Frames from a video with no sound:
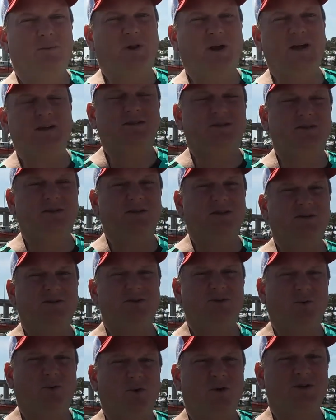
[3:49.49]
places
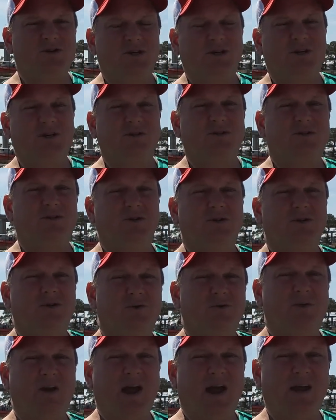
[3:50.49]
in Georgia
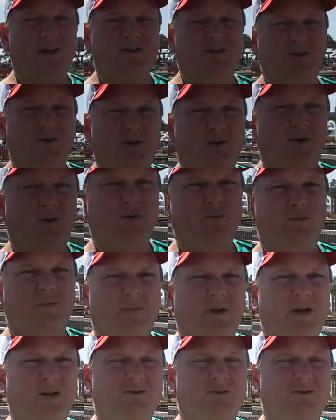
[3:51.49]
to national